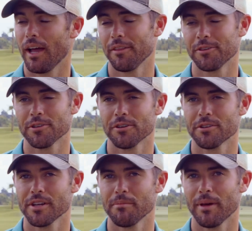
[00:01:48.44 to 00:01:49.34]
I had the
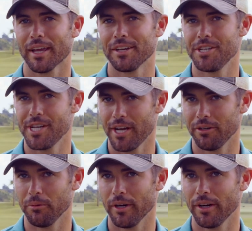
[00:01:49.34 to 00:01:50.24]
surgery back in
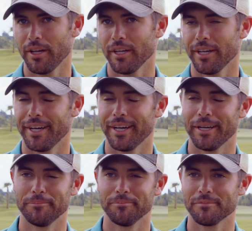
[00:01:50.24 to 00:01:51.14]
January.
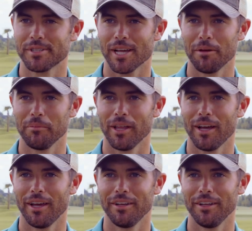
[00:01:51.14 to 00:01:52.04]
Um,
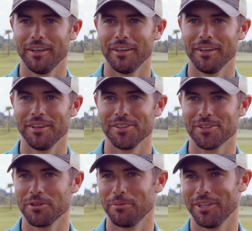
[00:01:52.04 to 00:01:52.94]
timeline
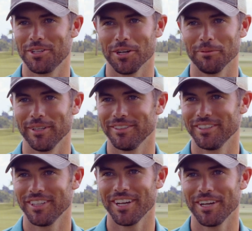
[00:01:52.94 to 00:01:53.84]
is to be determined.
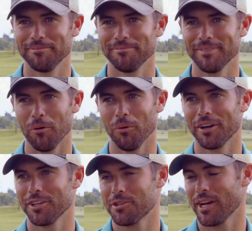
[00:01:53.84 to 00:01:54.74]
Um, I
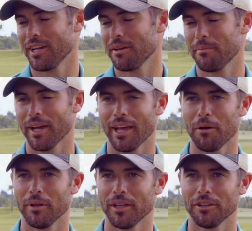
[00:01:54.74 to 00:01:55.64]
wanted to try and get back
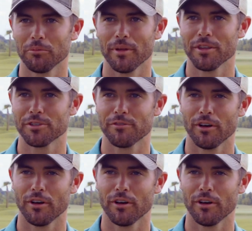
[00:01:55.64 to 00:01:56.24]
out and play a little bit this